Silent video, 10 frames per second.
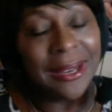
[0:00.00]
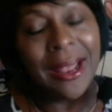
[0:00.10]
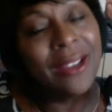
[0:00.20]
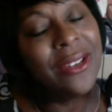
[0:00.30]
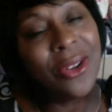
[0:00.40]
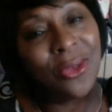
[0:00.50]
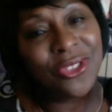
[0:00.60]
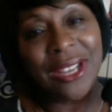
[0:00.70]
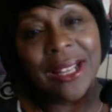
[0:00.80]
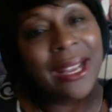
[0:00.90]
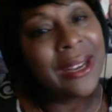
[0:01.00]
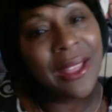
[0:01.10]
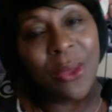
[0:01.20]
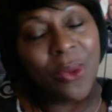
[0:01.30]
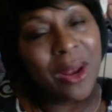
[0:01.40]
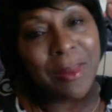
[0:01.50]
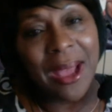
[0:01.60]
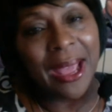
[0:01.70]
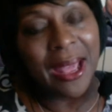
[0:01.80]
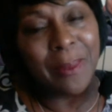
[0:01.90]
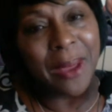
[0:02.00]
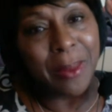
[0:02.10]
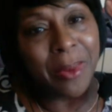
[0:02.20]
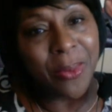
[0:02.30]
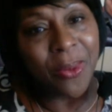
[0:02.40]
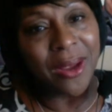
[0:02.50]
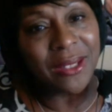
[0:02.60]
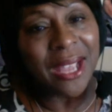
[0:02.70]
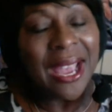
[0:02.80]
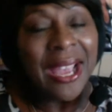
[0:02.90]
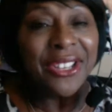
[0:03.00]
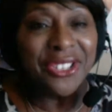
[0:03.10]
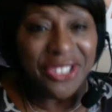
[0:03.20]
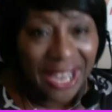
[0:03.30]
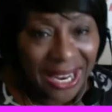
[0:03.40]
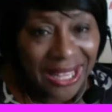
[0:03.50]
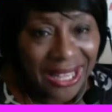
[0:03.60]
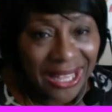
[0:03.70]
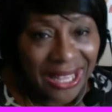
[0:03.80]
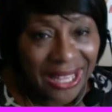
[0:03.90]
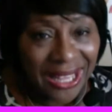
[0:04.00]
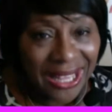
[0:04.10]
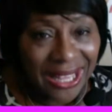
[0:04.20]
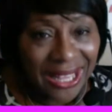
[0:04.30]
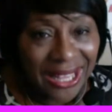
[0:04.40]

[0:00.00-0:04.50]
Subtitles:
now you know Jalen, another one of my Alabama boys. Jalen, Roll